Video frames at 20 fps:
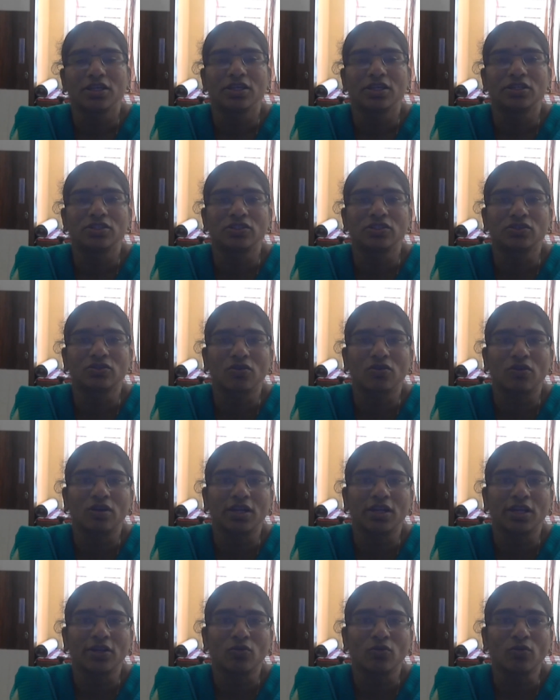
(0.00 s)
is
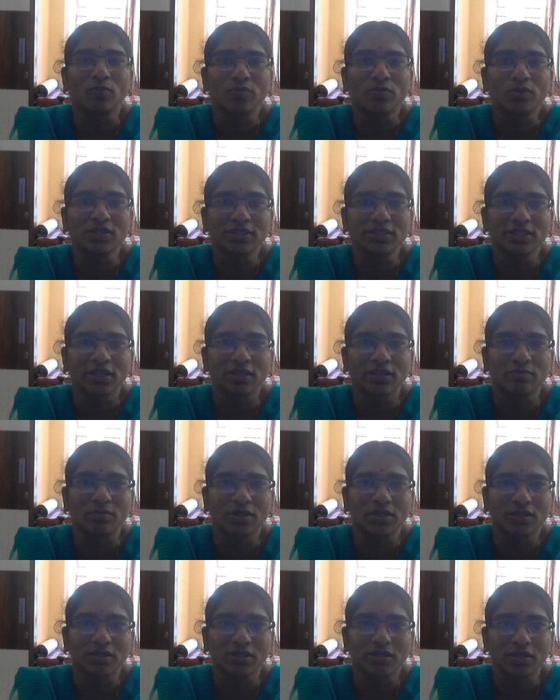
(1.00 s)
called an open
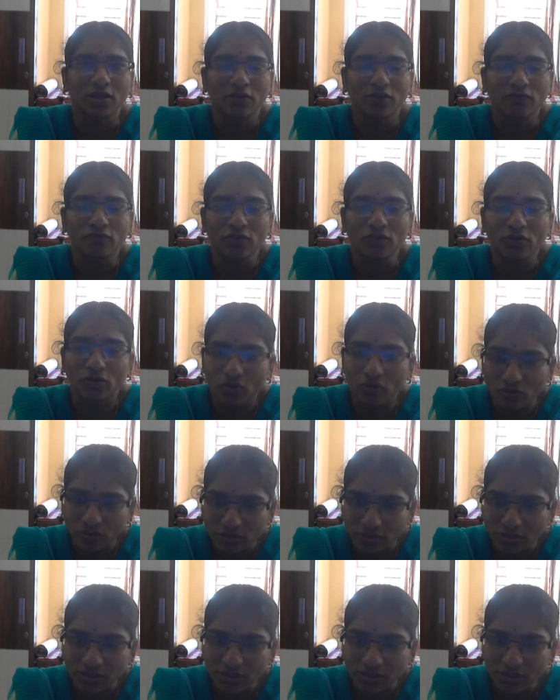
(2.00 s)
syllable. For closed